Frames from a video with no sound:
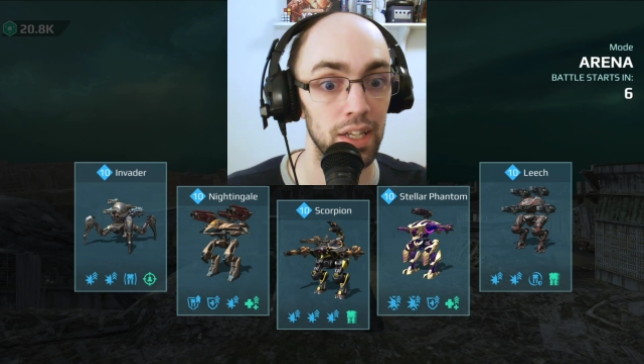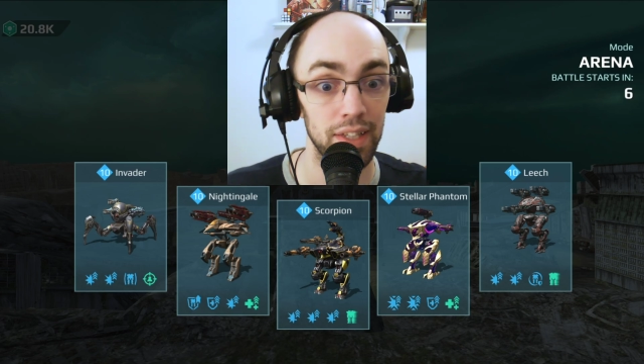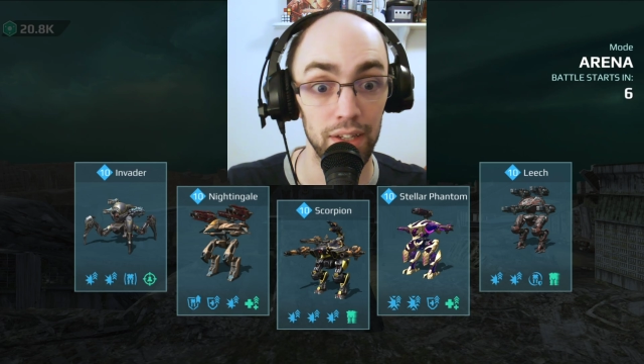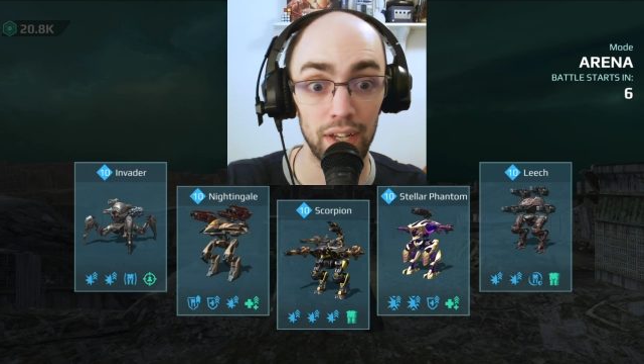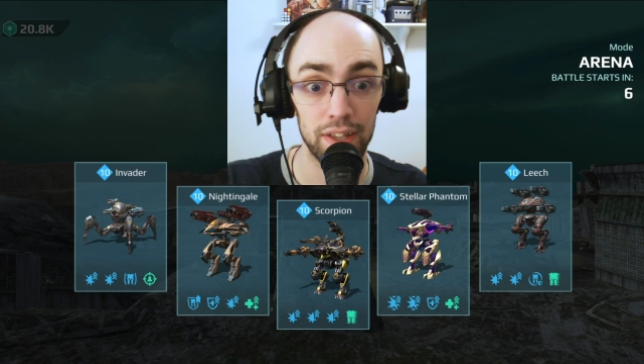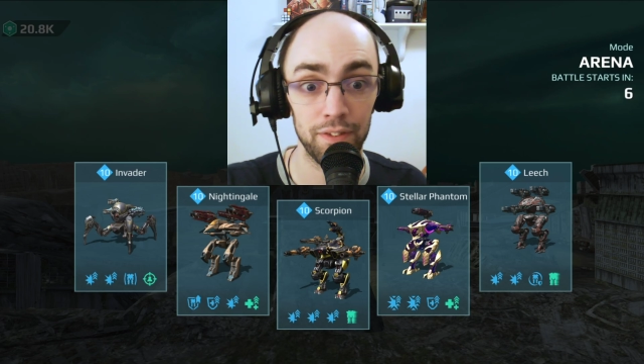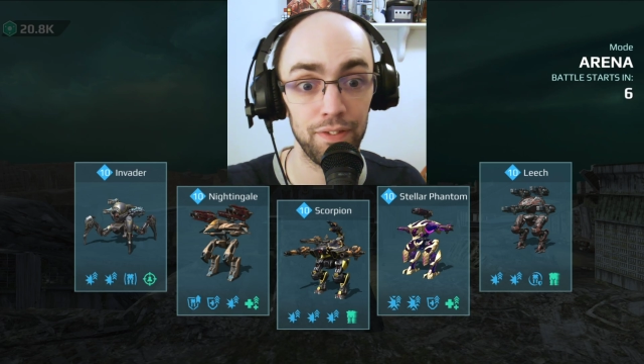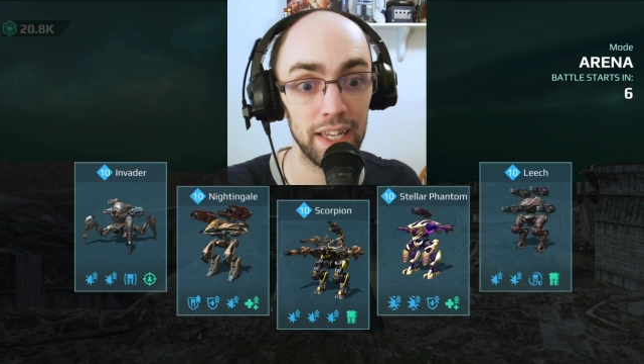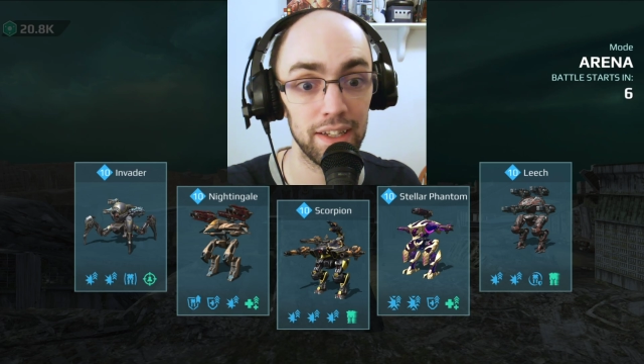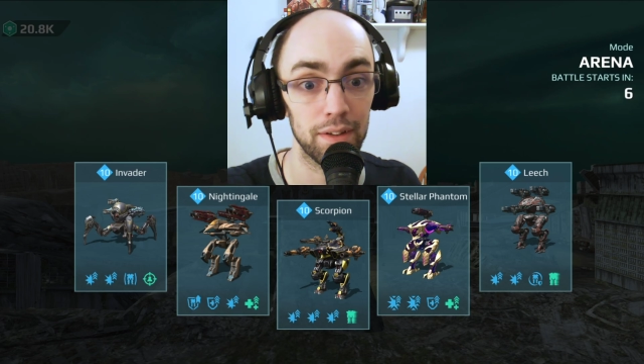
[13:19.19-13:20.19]
Then you've got the
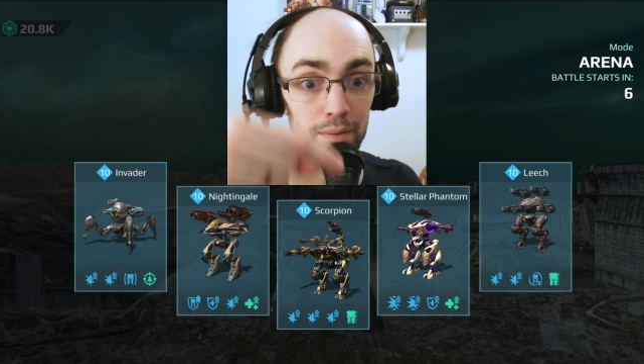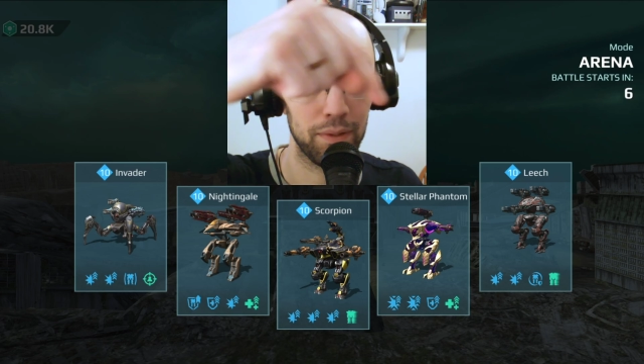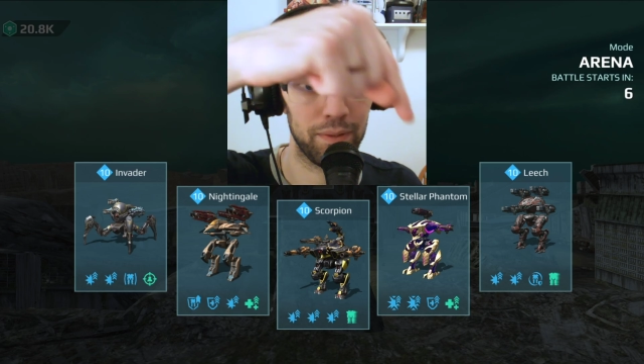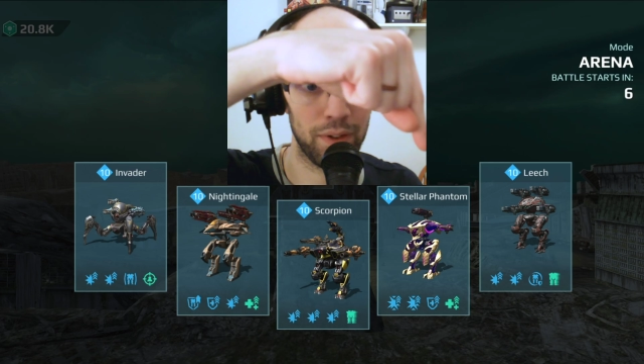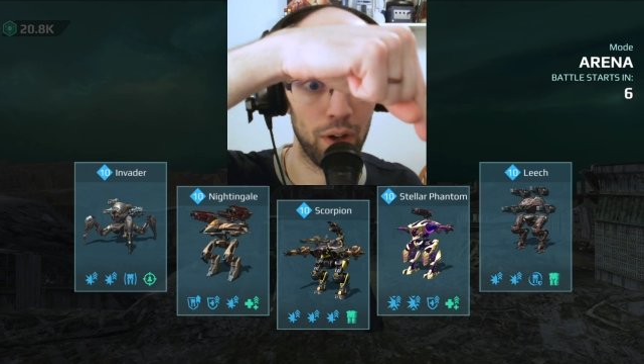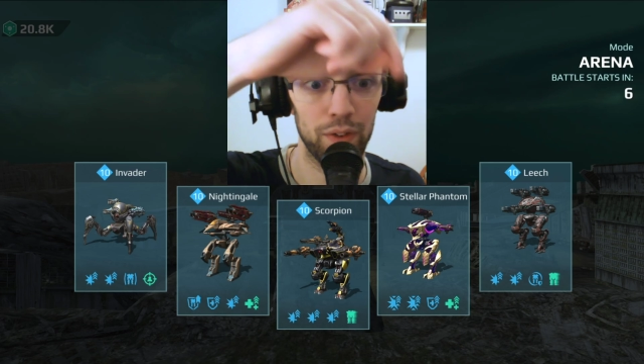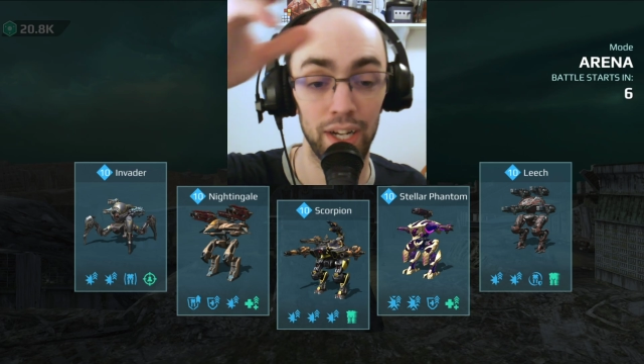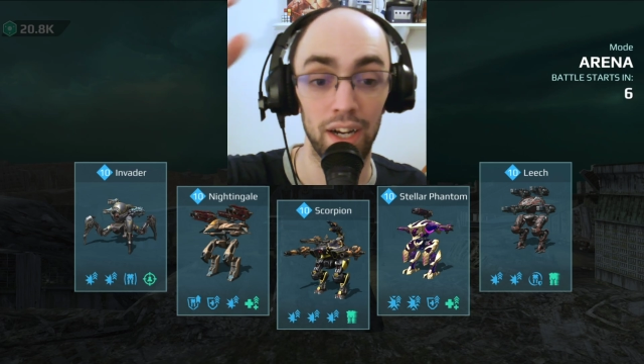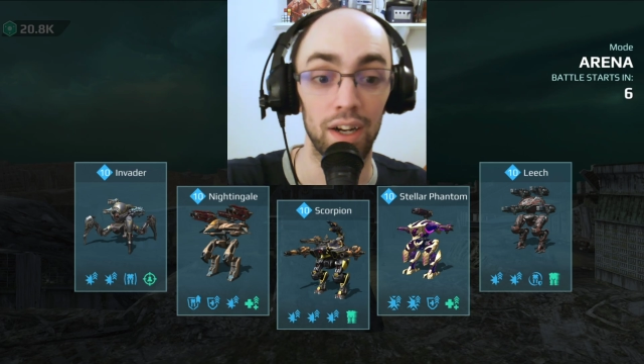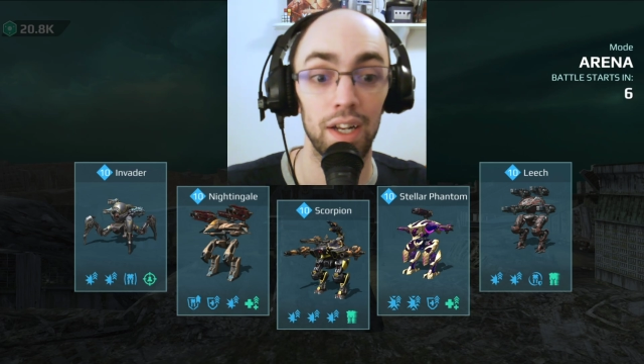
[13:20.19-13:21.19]
Phantom over
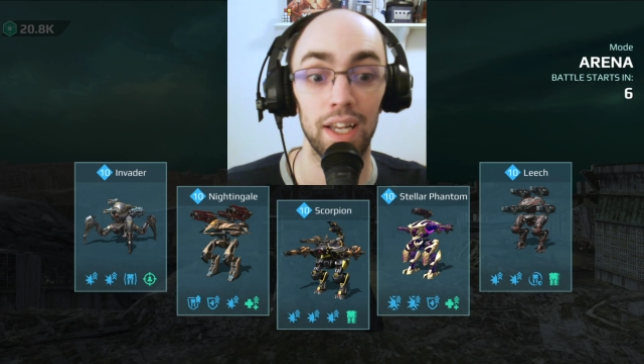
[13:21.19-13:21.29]
here.